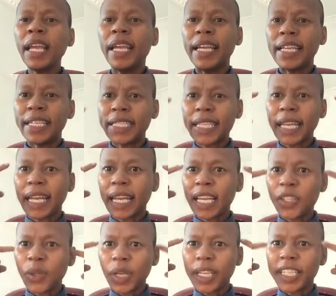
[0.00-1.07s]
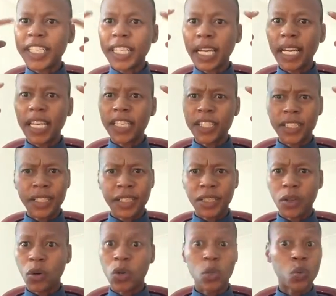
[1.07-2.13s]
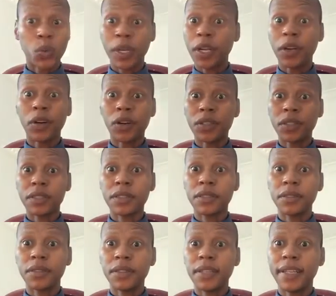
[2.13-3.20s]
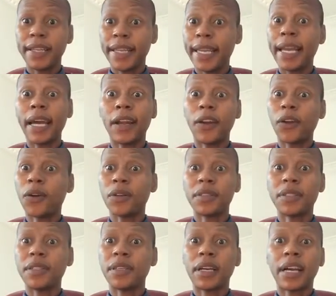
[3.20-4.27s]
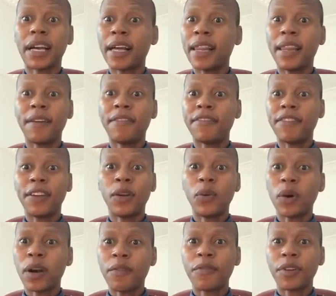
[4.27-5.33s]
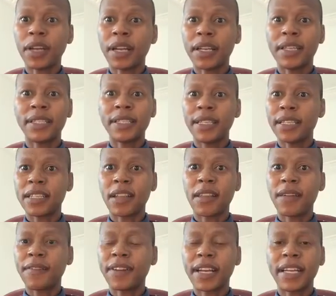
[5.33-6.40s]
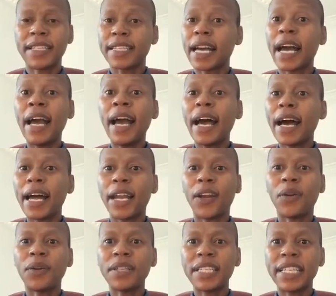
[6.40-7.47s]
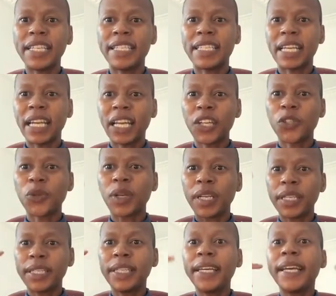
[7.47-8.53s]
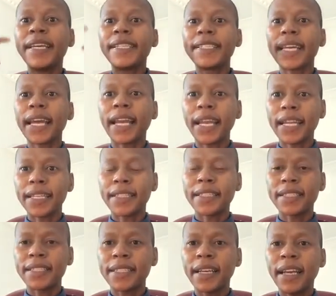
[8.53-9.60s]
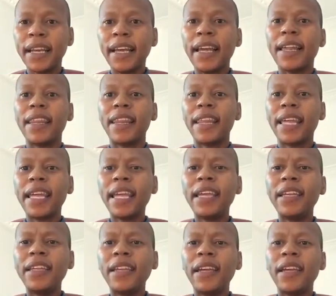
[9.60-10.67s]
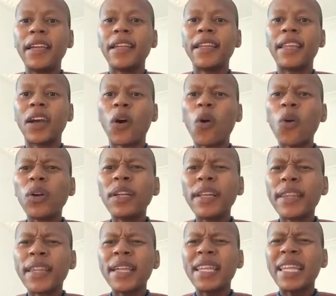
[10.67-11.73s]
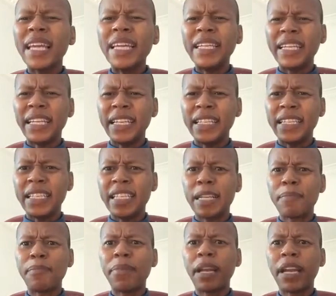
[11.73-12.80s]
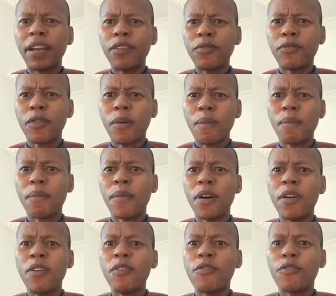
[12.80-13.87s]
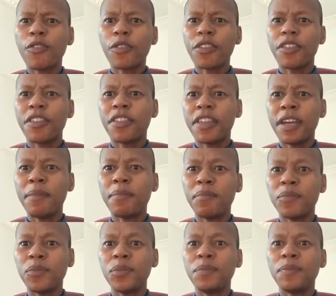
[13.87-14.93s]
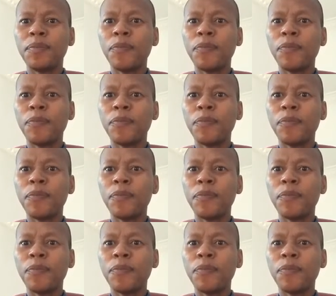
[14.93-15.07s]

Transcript: intellectually challenged, because we are not. They are not. Other fellow Africans and South Africans are not intellectually challenged. The only thing they need is a platform for them